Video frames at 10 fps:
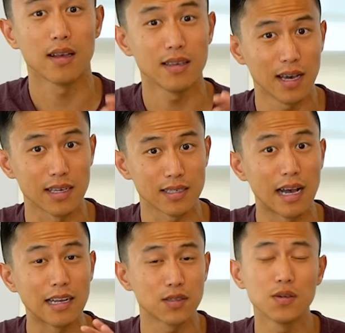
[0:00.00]
Yes,
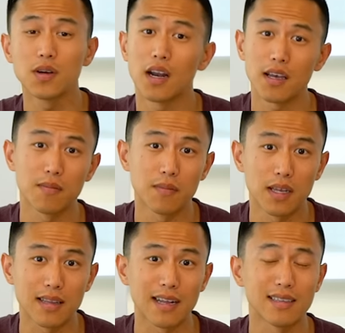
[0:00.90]
I do gotta
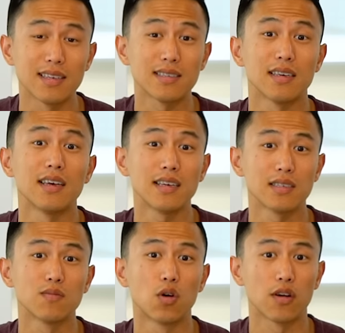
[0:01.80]
admit that this
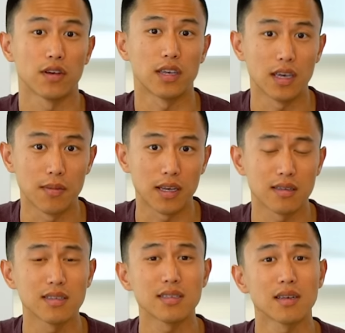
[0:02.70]
is more of a gimmick.
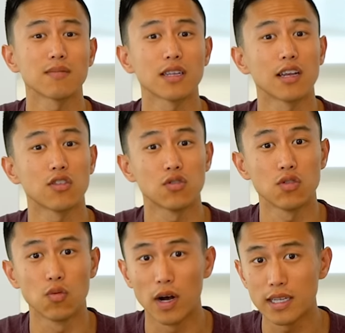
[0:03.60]
This is something that you
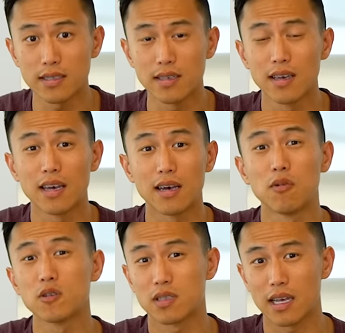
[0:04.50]
do once, and
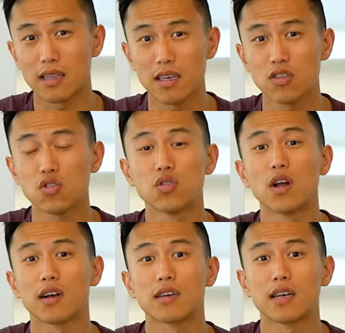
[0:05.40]
most likely you're
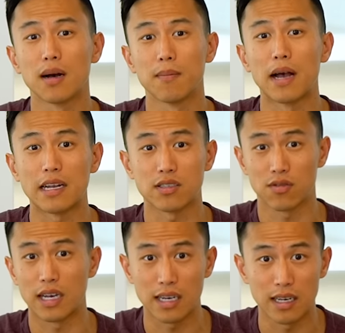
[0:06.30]
not gonna come back to
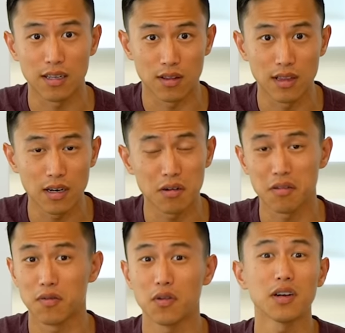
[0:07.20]
write another letter
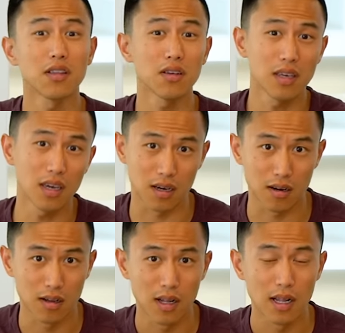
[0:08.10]
for another year.